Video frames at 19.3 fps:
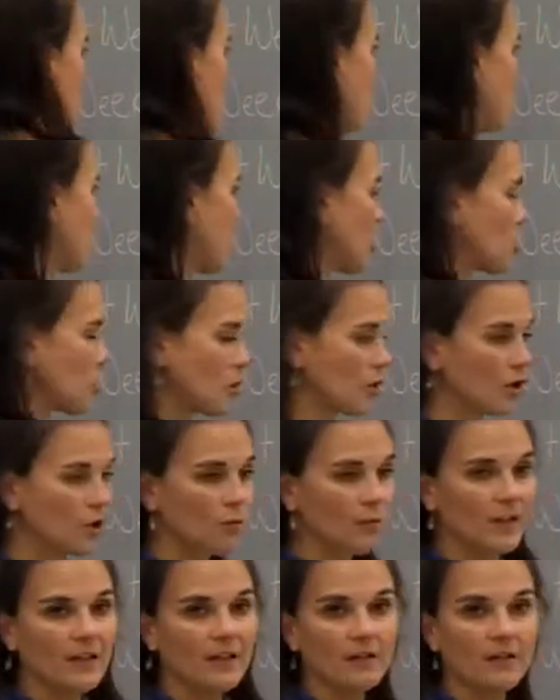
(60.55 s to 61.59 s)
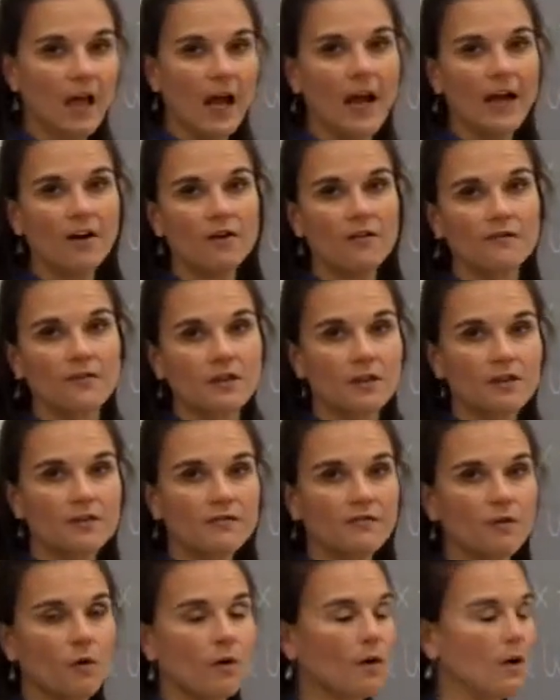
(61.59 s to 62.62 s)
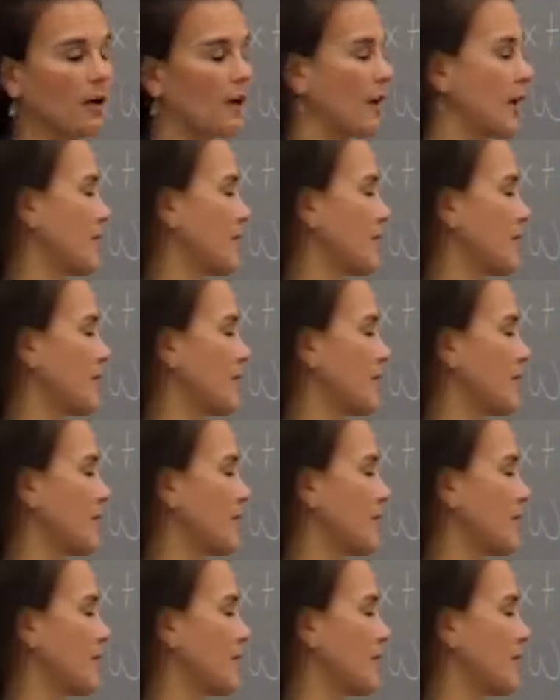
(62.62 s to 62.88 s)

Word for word: So make sure you read that over for